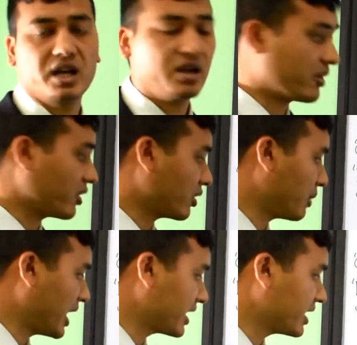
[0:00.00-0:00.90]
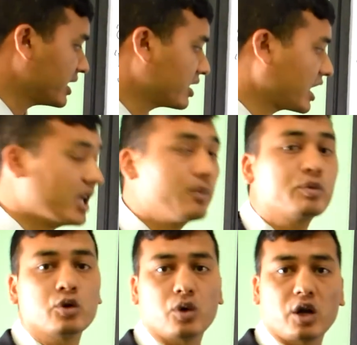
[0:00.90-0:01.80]
The blanket
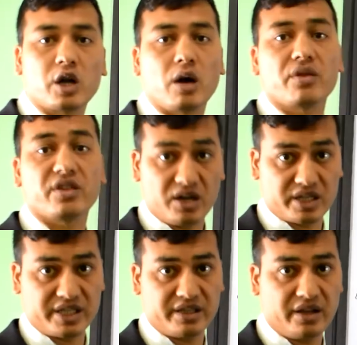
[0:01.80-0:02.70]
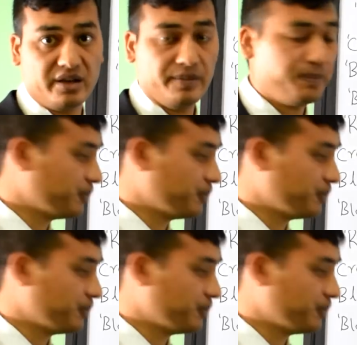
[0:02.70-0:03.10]
help to cut out the oxygen.